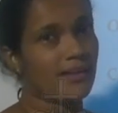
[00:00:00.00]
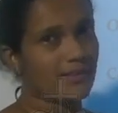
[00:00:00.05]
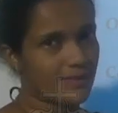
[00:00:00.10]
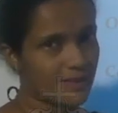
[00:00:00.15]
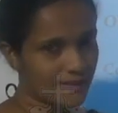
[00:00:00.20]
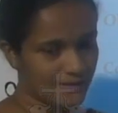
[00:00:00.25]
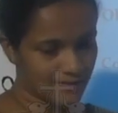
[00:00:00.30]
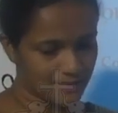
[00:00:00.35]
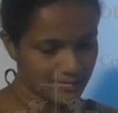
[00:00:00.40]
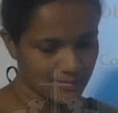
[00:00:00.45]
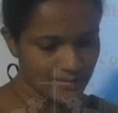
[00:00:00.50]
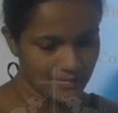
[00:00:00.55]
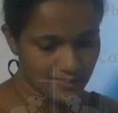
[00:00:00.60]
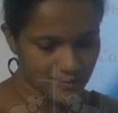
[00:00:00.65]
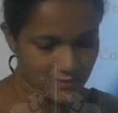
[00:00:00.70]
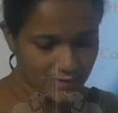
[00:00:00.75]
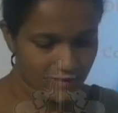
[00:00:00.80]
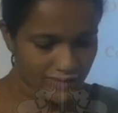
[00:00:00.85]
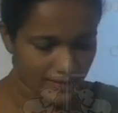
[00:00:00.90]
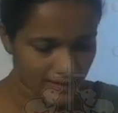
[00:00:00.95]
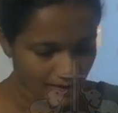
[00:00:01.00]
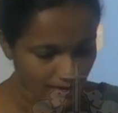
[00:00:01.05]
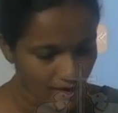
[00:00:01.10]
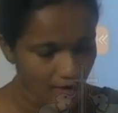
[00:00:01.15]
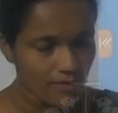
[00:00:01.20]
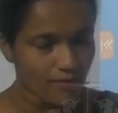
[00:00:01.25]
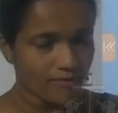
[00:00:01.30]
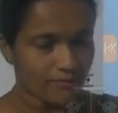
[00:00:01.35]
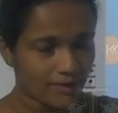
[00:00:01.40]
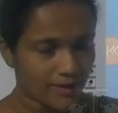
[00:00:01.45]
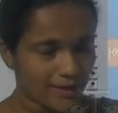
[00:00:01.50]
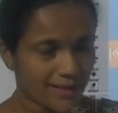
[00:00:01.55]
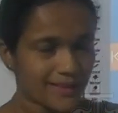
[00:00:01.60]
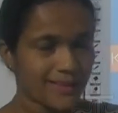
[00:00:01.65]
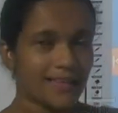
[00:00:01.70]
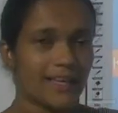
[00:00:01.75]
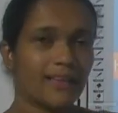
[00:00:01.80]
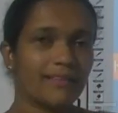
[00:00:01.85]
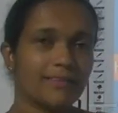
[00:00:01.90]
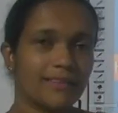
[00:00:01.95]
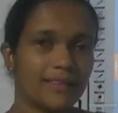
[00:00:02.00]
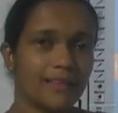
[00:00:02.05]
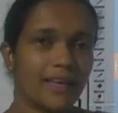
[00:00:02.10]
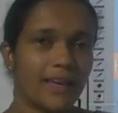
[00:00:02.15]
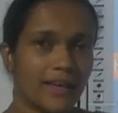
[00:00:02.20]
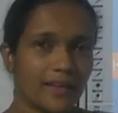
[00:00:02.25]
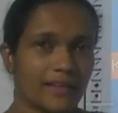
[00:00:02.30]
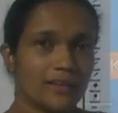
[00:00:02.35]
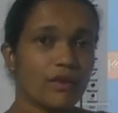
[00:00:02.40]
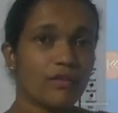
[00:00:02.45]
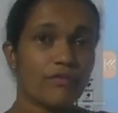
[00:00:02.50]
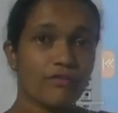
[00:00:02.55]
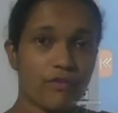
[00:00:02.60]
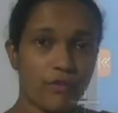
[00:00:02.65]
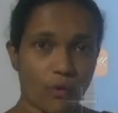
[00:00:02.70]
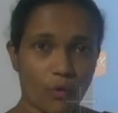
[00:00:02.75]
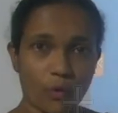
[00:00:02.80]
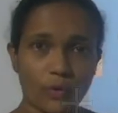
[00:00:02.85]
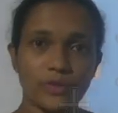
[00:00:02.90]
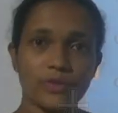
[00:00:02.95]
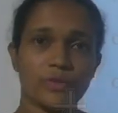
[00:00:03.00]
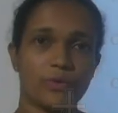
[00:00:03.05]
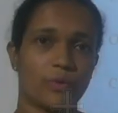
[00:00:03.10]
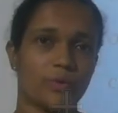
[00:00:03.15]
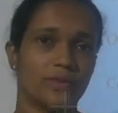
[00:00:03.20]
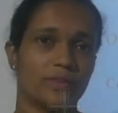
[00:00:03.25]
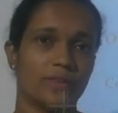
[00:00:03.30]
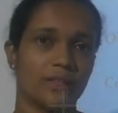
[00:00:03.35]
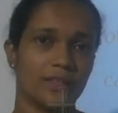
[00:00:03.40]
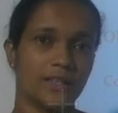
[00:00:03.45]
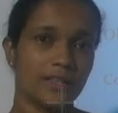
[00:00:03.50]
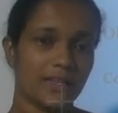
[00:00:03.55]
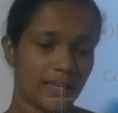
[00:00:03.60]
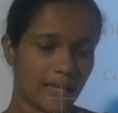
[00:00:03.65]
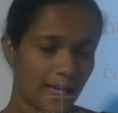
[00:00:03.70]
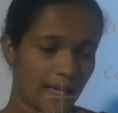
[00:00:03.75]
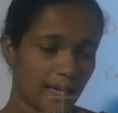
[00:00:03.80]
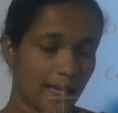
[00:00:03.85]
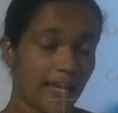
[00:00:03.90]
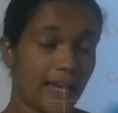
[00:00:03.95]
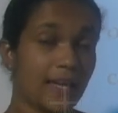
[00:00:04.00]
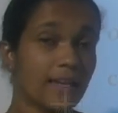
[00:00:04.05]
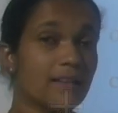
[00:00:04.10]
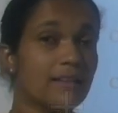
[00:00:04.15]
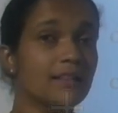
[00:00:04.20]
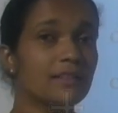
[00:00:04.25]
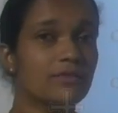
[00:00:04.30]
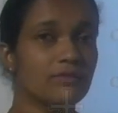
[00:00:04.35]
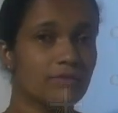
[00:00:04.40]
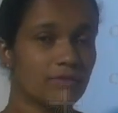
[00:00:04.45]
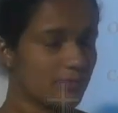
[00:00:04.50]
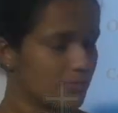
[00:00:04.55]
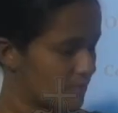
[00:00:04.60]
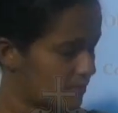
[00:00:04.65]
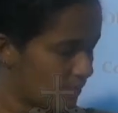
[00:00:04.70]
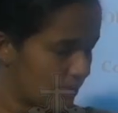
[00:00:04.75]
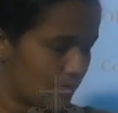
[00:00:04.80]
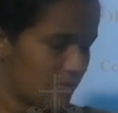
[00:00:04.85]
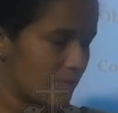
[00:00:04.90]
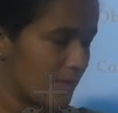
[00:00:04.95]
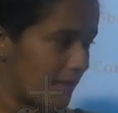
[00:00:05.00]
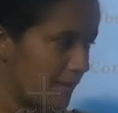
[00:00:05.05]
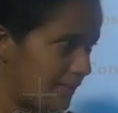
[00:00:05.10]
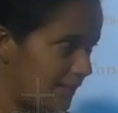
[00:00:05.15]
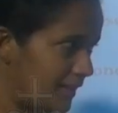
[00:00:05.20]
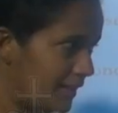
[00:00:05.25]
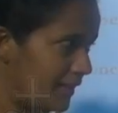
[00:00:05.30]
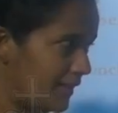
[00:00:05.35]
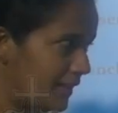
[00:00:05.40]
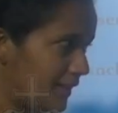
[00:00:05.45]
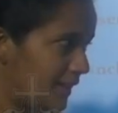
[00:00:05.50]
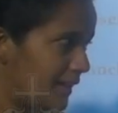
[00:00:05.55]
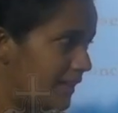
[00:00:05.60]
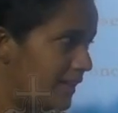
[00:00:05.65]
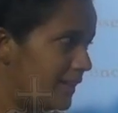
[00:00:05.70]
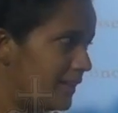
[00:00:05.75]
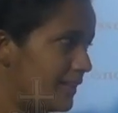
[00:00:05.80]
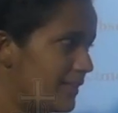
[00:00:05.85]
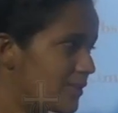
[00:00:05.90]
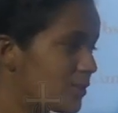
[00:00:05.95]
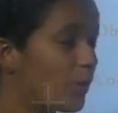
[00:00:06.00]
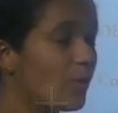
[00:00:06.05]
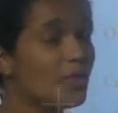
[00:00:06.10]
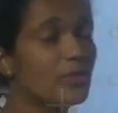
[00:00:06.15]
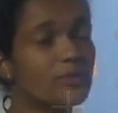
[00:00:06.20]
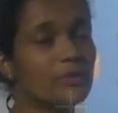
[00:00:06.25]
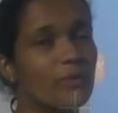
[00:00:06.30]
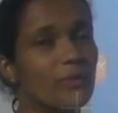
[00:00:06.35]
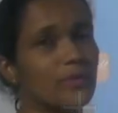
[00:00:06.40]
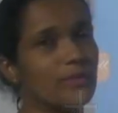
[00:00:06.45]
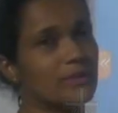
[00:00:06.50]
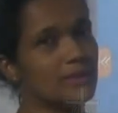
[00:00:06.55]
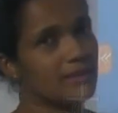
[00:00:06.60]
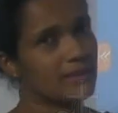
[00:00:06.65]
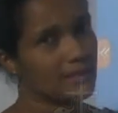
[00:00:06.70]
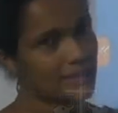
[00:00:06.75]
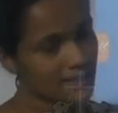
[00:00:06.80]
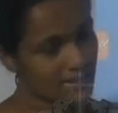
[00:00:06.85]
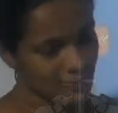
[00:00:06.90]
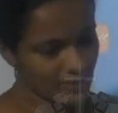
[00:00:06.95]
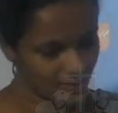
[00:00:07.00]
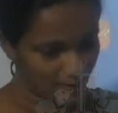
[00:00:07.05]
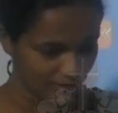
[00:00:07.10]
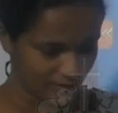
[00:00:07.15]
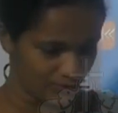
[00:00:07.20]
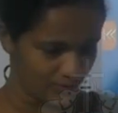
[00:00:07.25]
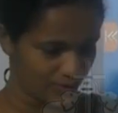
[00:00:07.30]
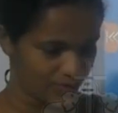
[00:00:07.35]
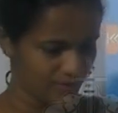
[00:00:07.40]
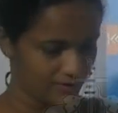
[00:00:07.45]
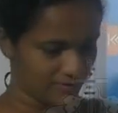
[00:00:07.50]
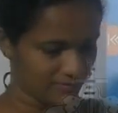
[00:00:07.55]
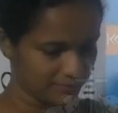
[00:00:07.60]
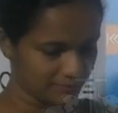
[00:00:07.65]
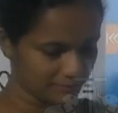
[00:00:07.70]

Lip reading: That is the reason why the egg float on the in the salt water solution.